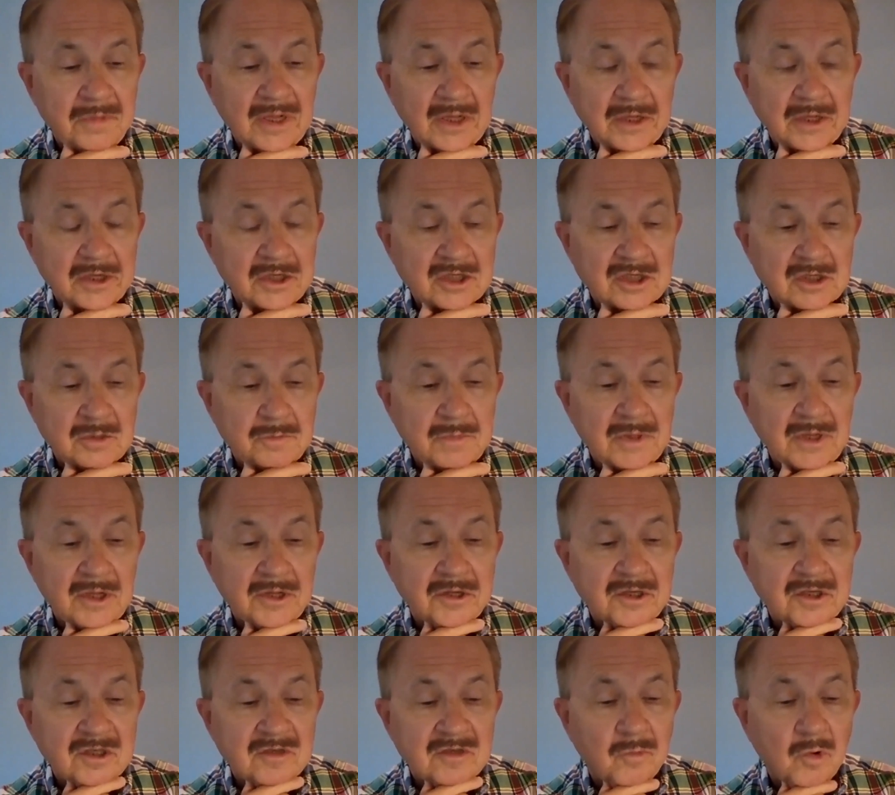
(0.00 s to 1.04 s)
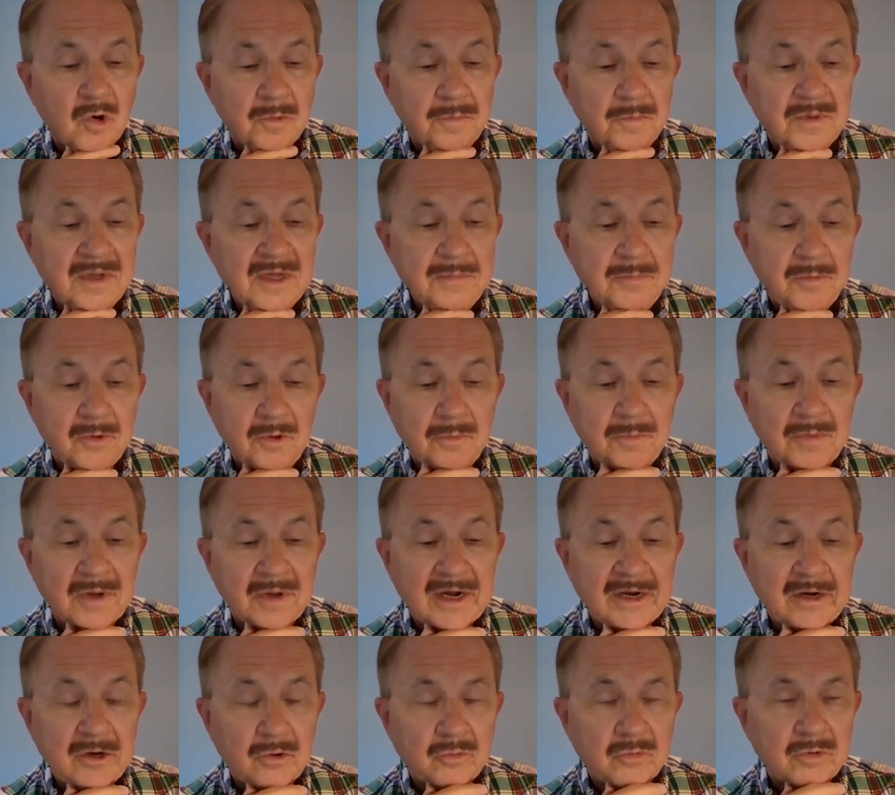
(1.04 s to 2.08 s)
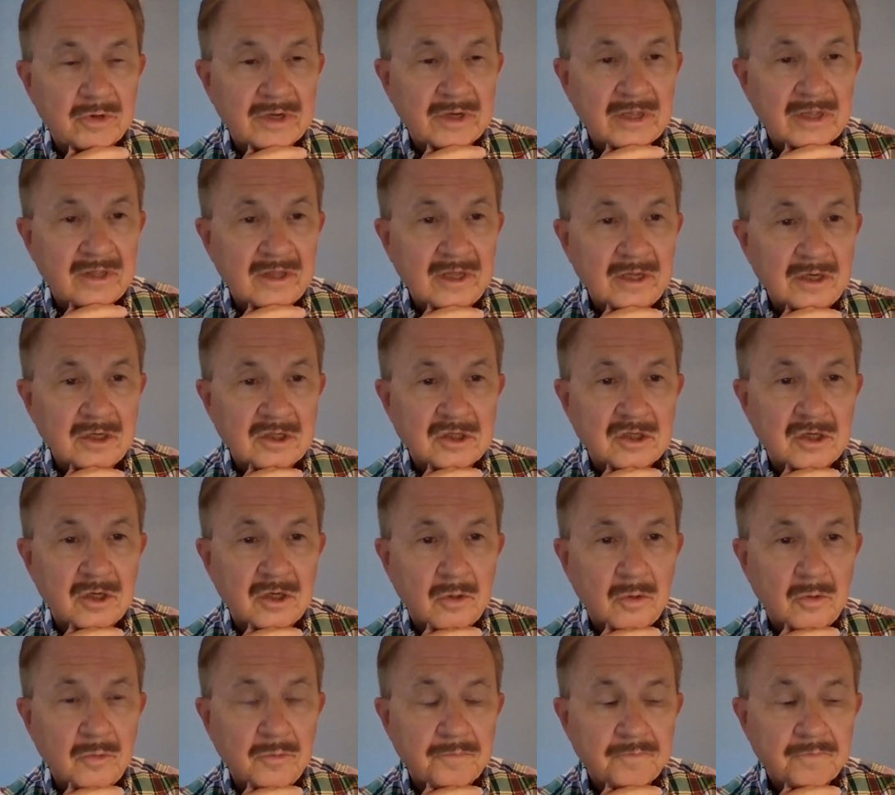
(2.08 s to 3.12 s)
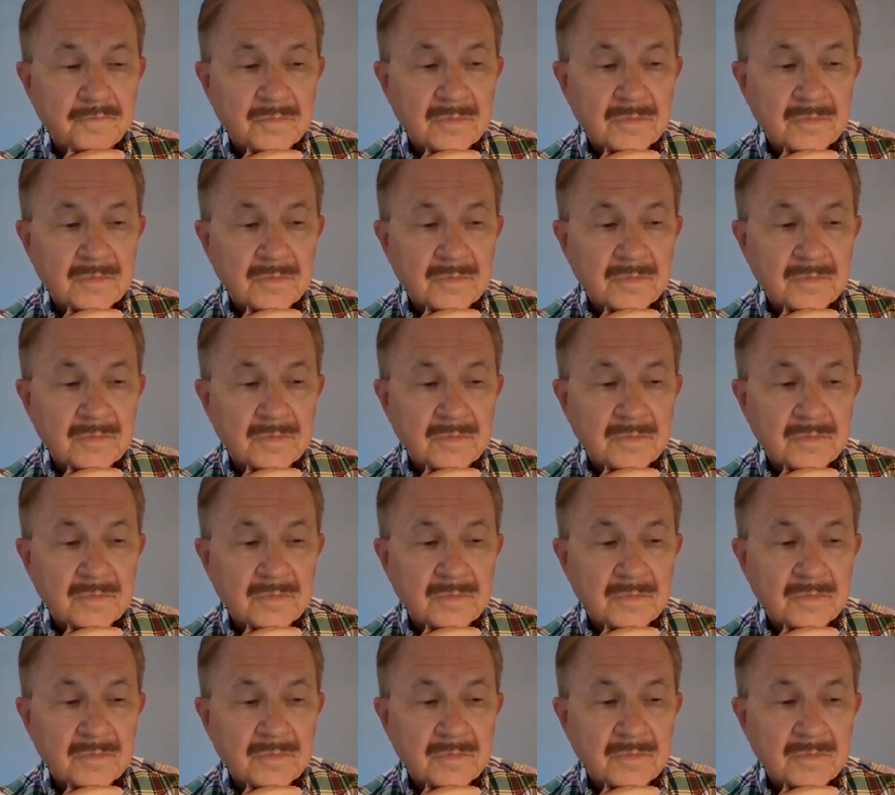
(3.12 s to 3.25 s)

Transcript: billions and billions of more people, but I don't really think so.